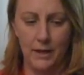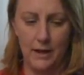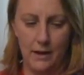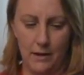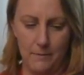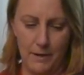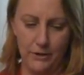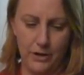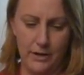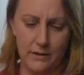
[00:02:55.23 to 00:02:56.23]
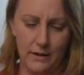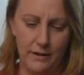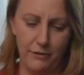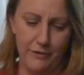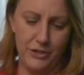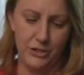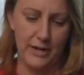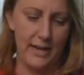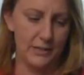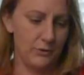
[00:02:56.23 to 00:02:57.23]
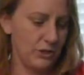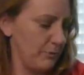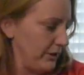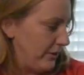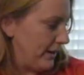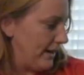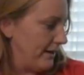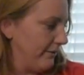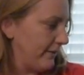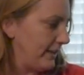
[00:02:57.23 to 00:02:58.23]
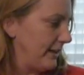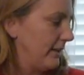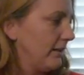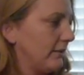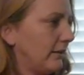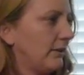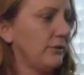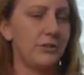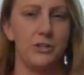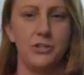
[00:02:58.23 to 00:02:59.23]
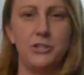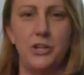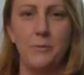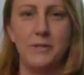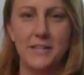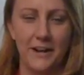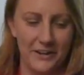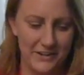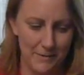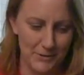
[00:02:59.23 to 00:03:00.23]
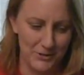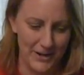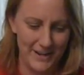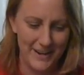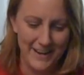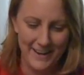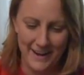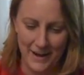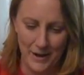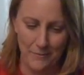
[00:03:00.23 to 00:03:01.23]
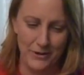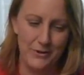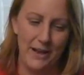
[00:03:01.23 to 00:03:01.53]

Another feature it has, which is pretty great, if I can, Shelby's not going to demonstrate it, when you